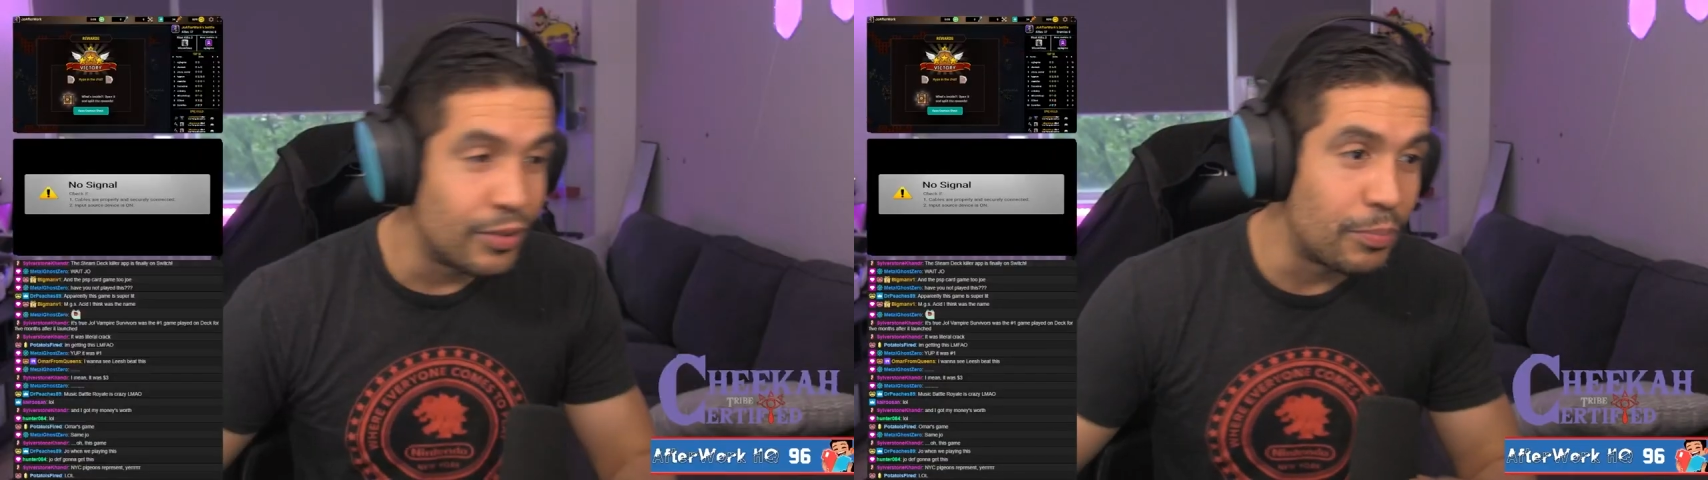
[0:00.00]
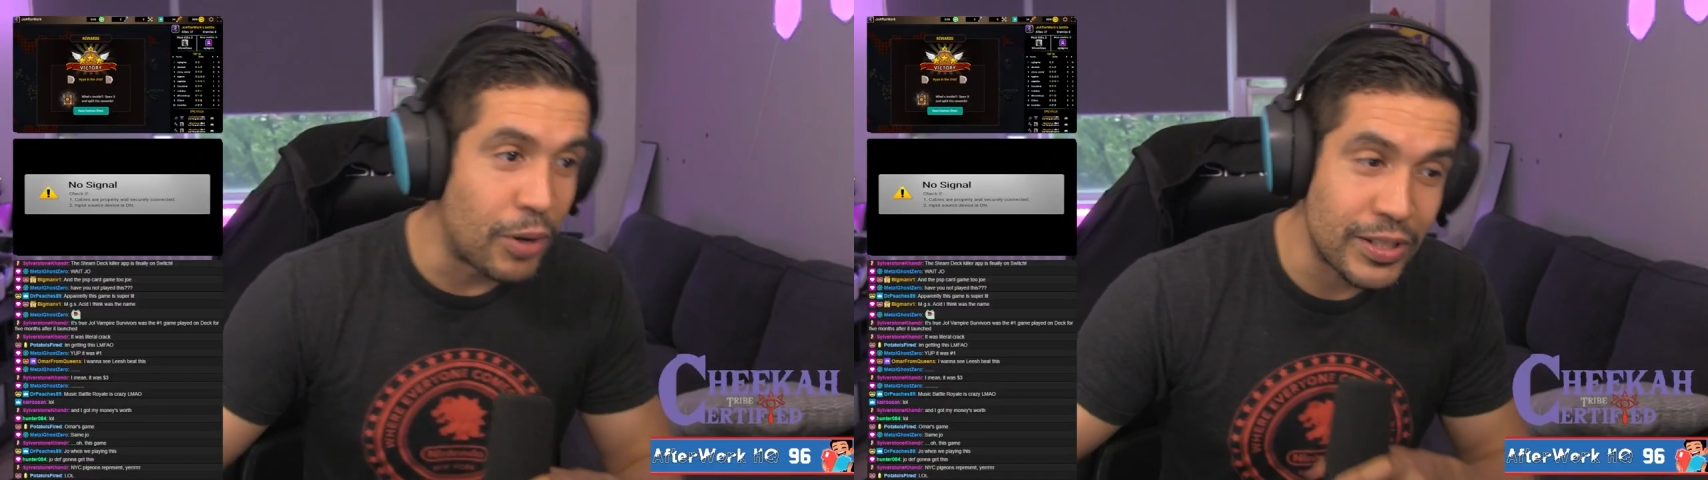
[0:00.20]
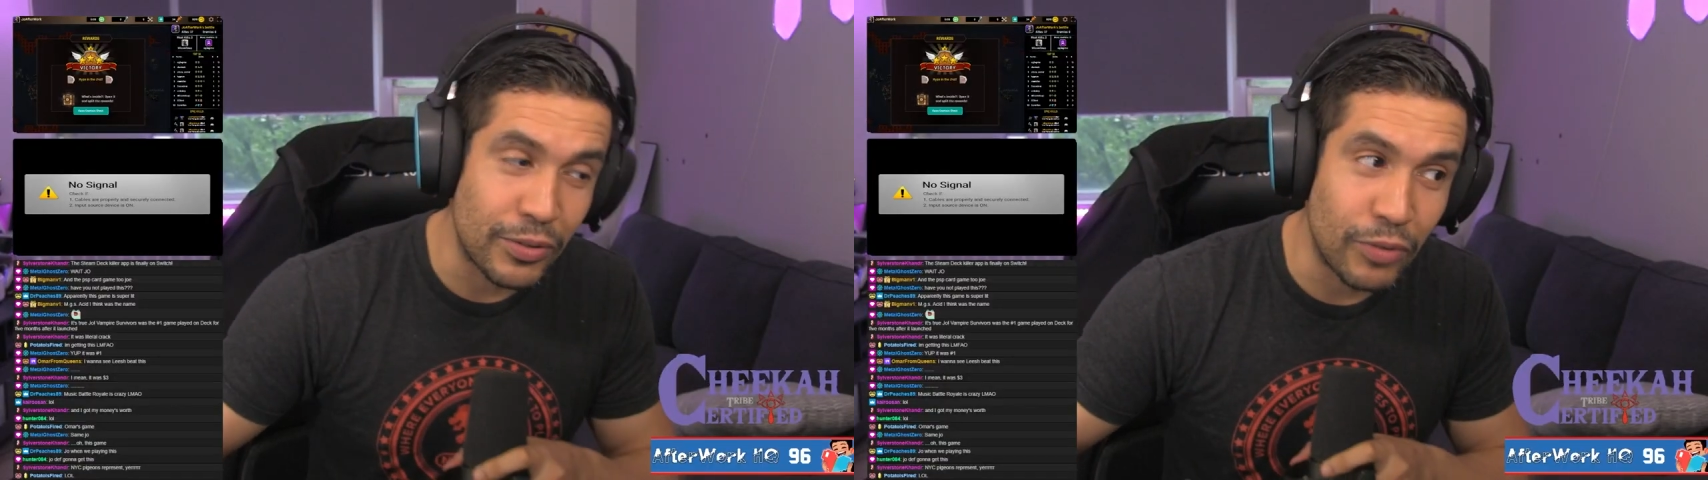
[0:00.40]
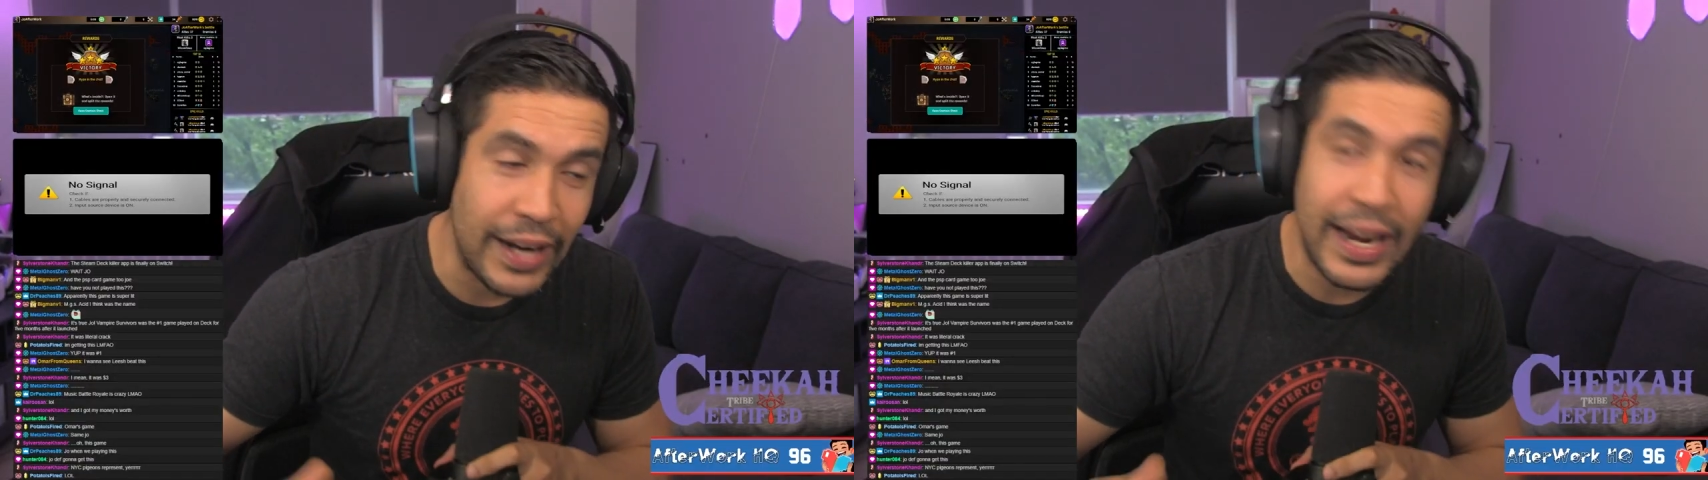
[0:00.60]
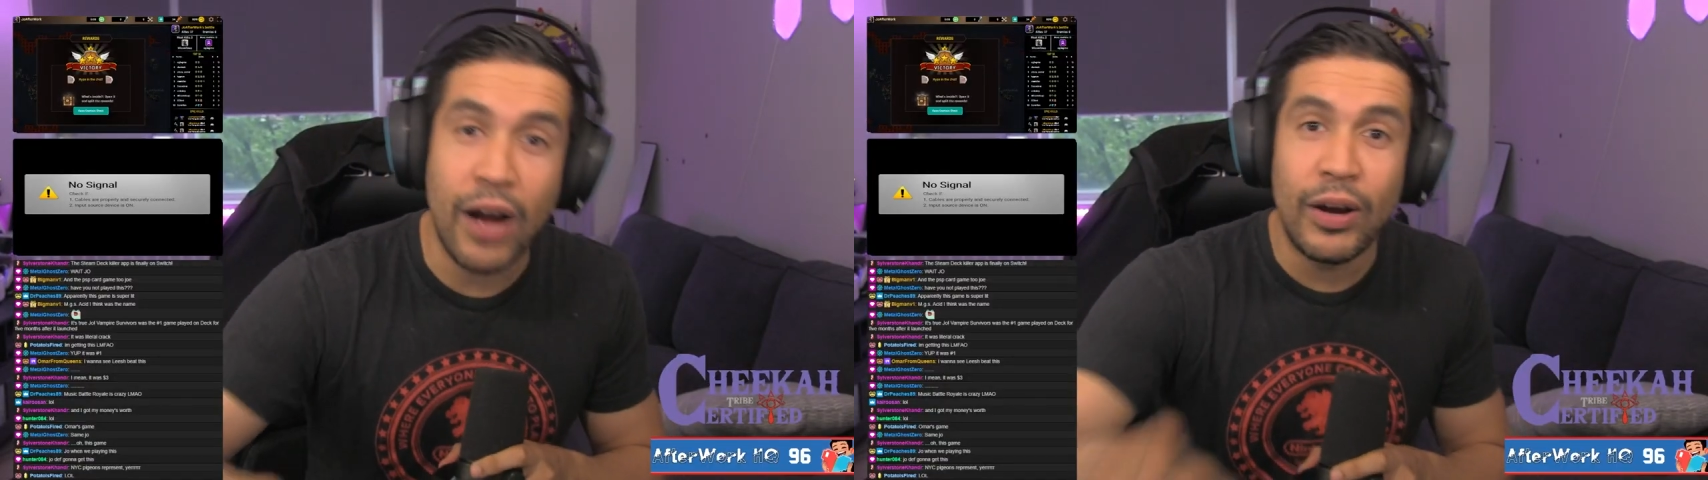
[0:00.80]
Pausing
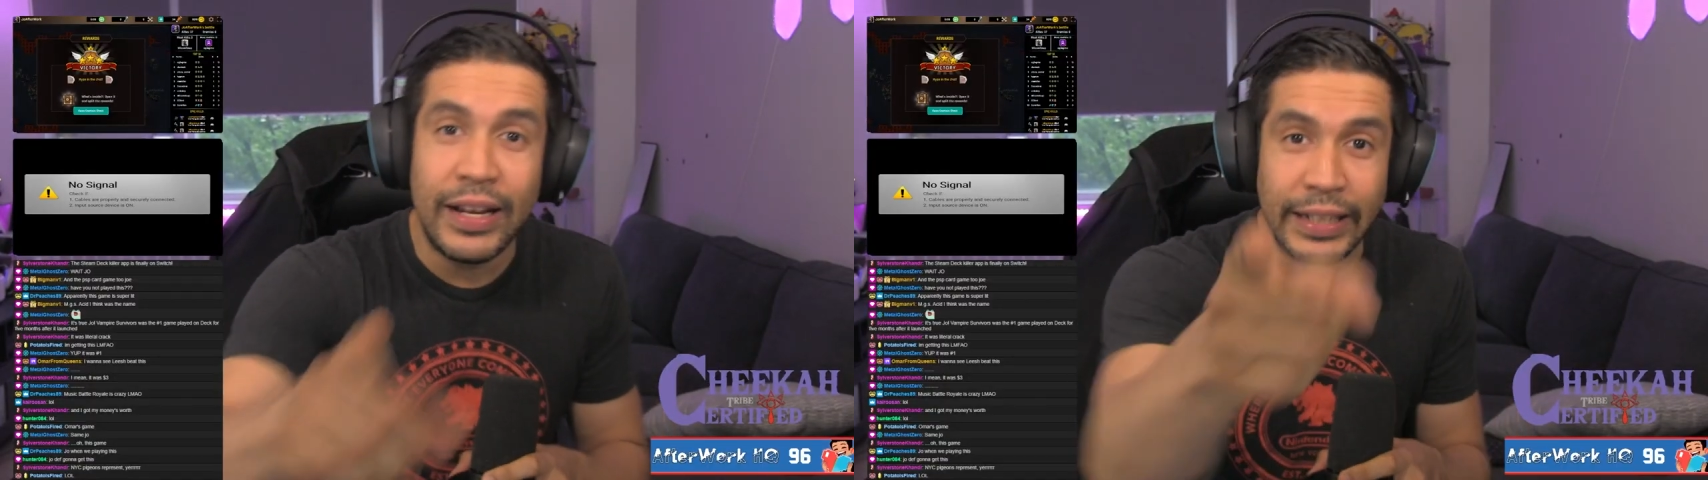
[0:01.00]
right now.